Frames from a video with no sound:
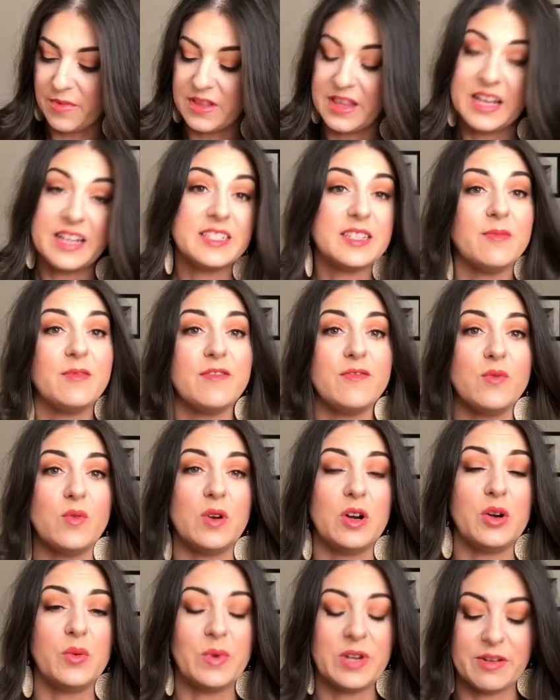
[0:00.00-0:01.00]
Like I said
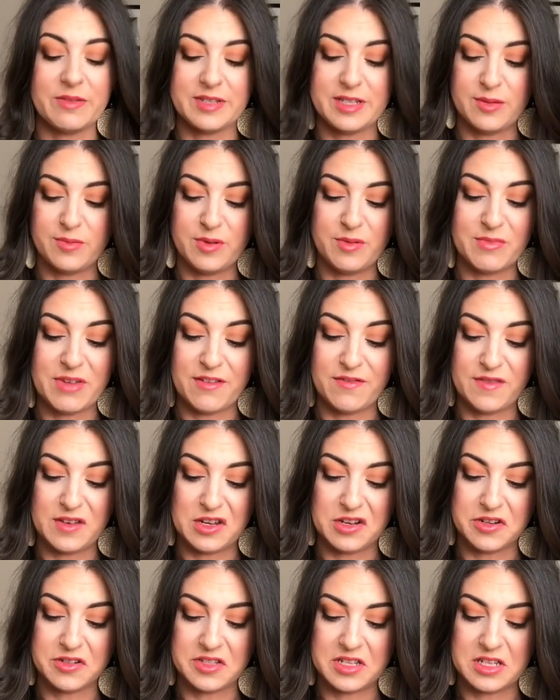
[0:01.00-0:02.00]
before, when I was dipping my
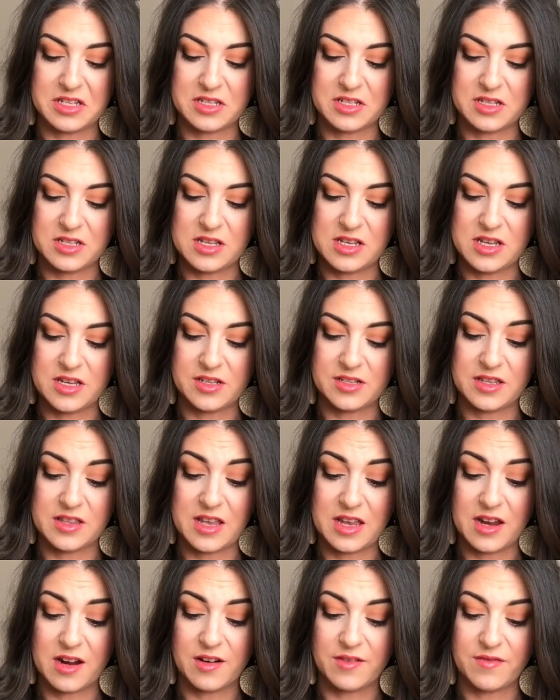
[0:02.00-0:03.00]
fingers into these,
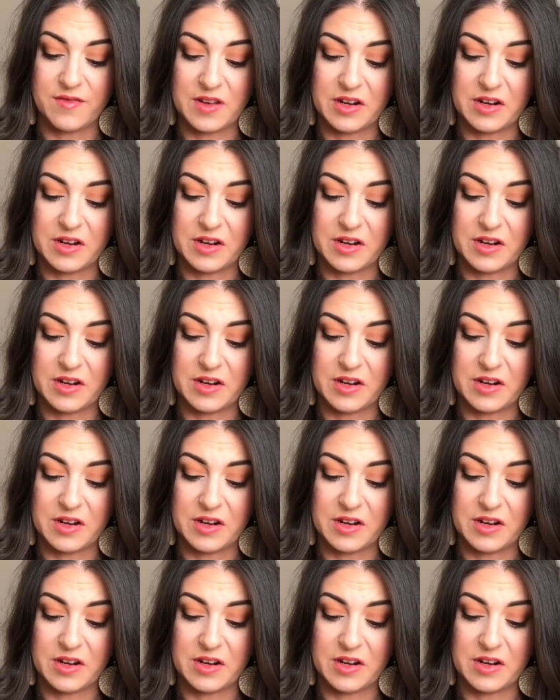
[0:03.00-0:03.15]
they are